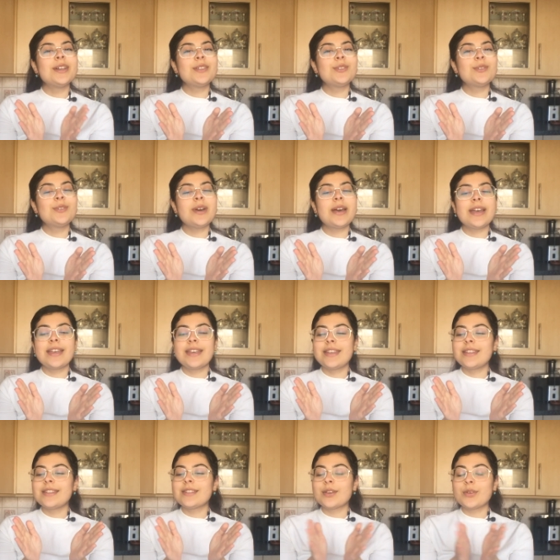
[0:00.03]
Hello
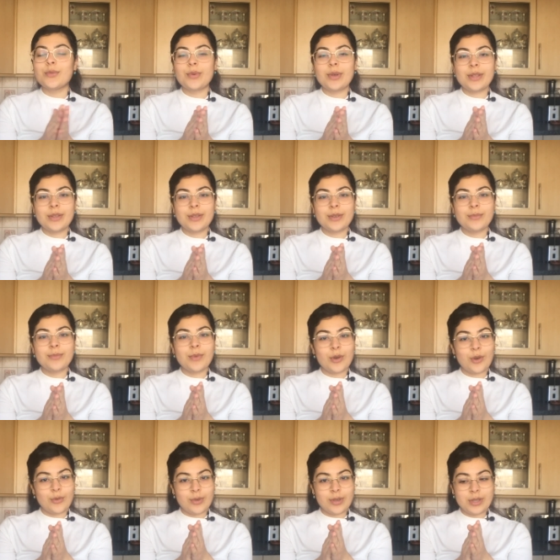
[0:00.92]
and
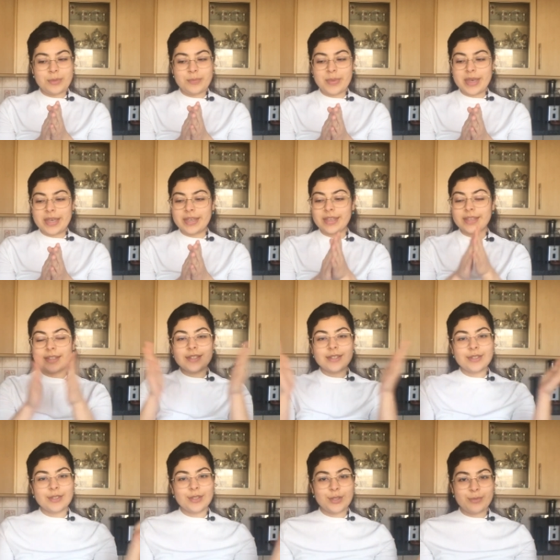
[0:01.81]
welcome or welcome back
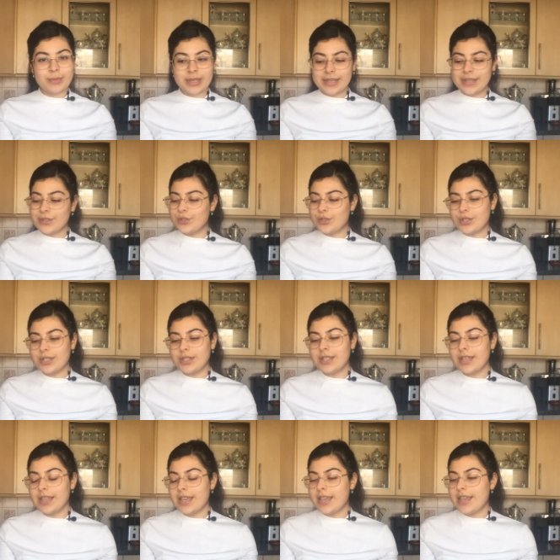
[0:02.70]
to my
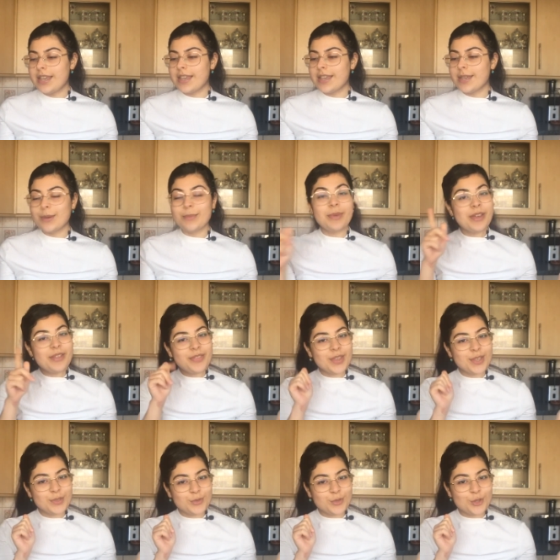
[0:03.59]
kitchen. Um,
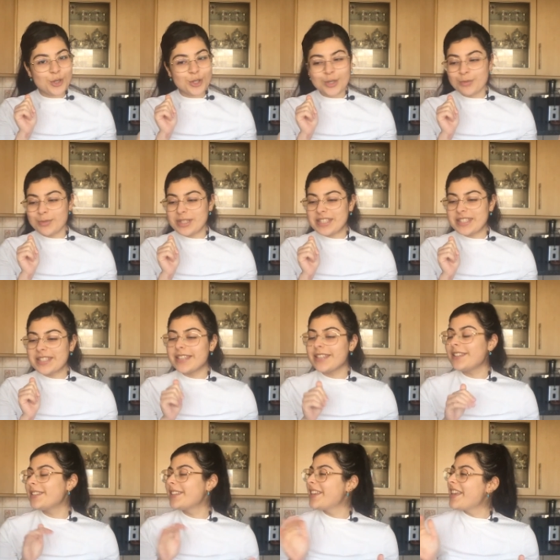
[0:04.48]
thanks for joining me
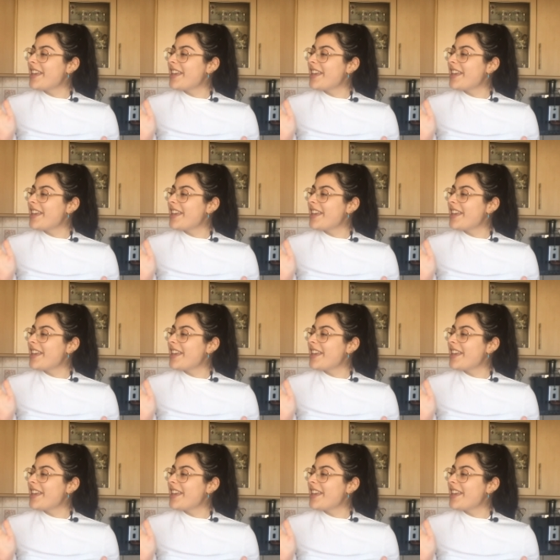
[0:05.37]
today.